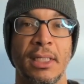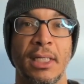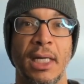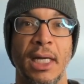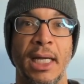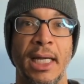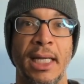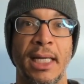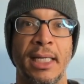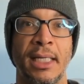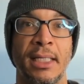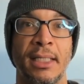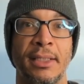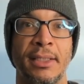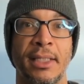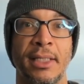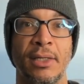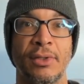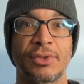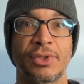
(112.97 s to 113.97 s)
And
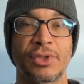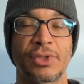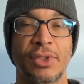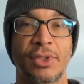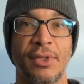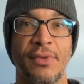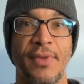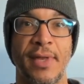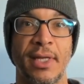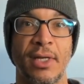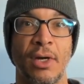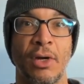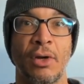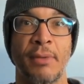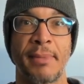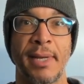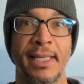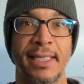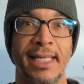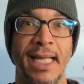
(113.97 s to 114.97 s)
they also start to think, oh, I'm
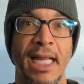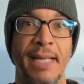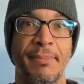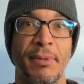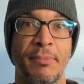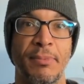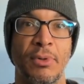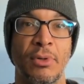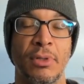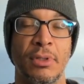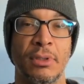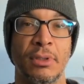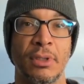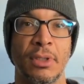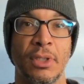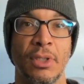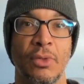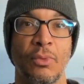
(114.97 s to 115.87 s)
not capable,